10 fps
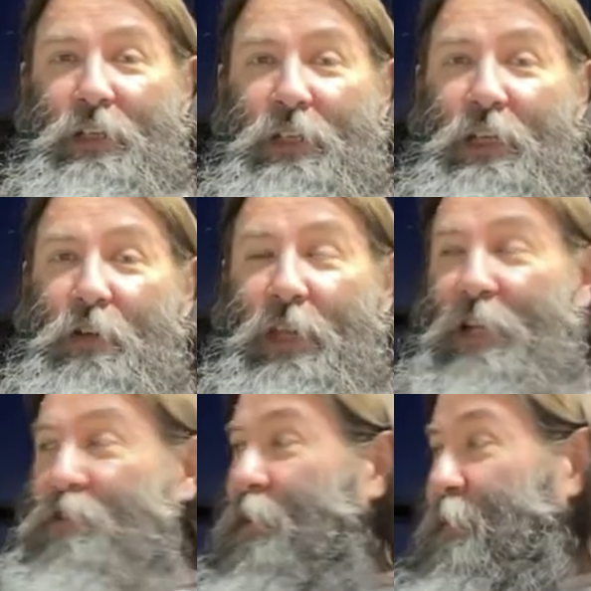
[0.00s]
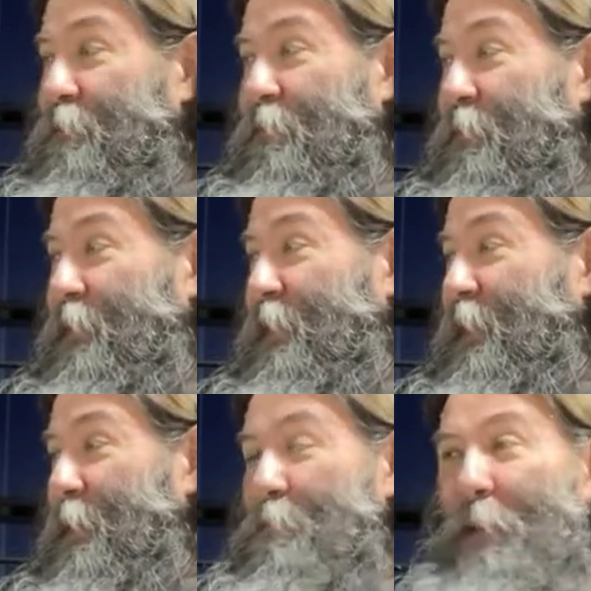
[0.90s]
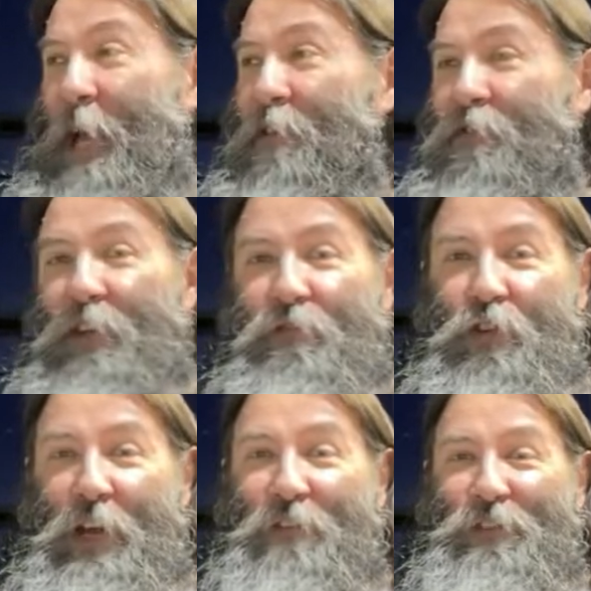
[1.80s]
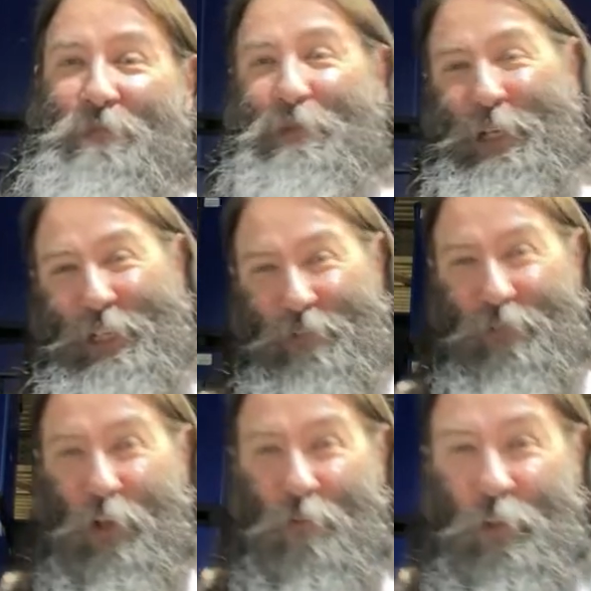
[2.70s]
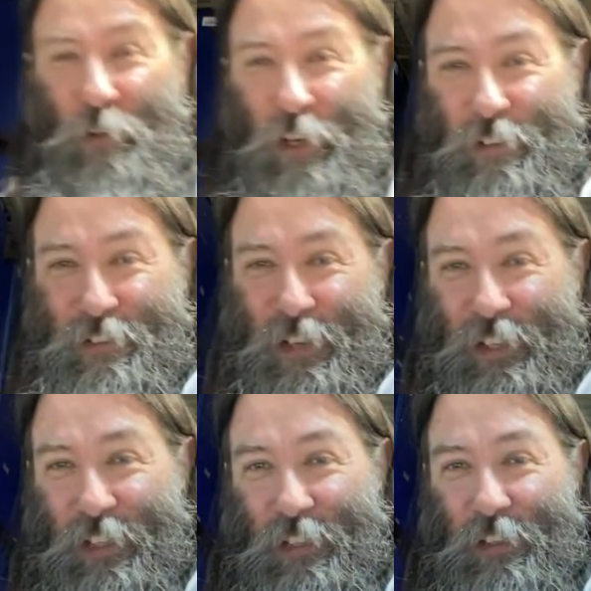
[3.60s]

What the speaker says: you know, that's a benefit for everybody involved. Hold on a second.